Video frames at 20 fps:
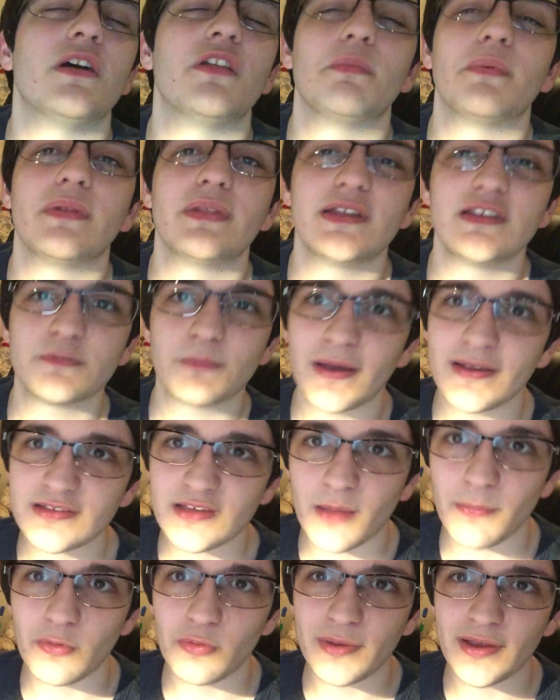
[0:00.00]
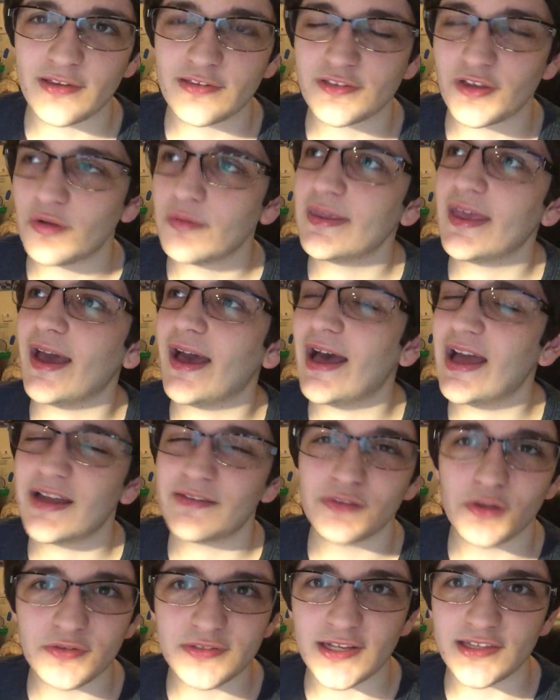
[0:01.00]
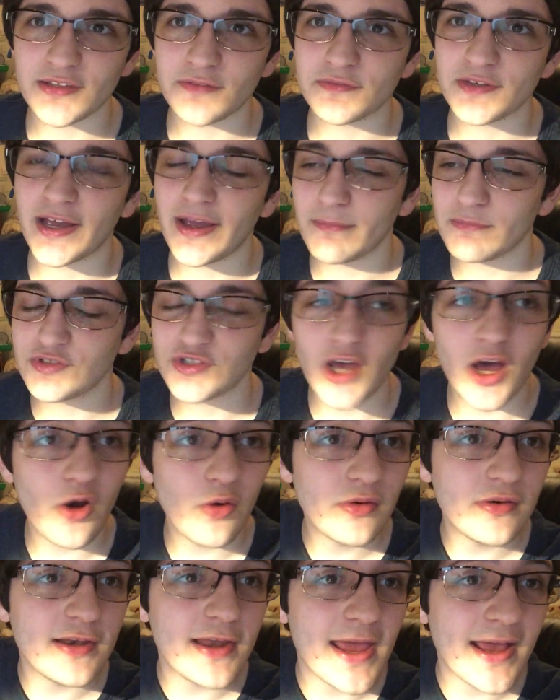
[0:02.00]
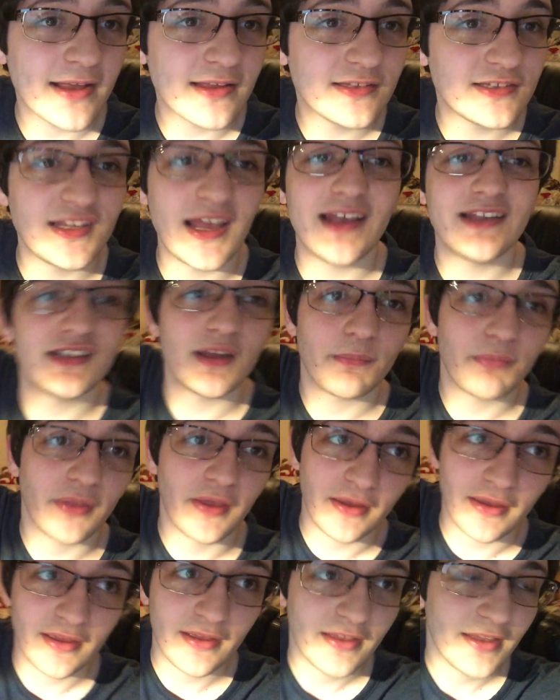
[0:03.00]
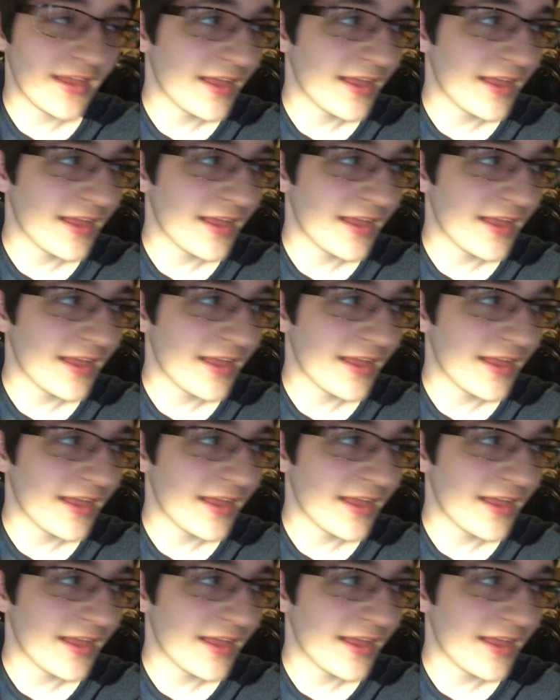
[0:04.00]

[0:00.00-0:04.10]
month but at least past couple weeks so yeah I have no sense of time Joe Nick say something